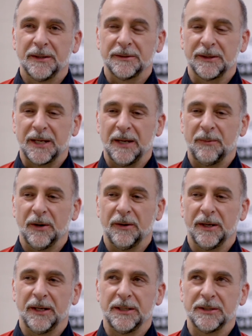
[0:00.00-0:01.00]
So I came here
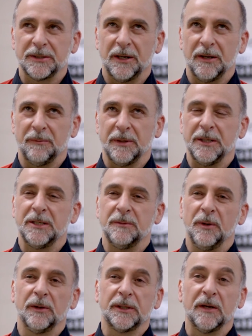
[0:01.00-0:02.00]
and I just thought it'd be neat
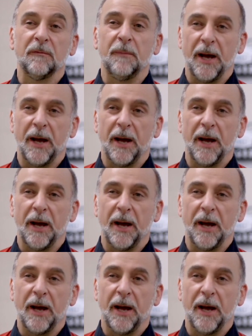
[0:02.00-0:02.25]
to be able to give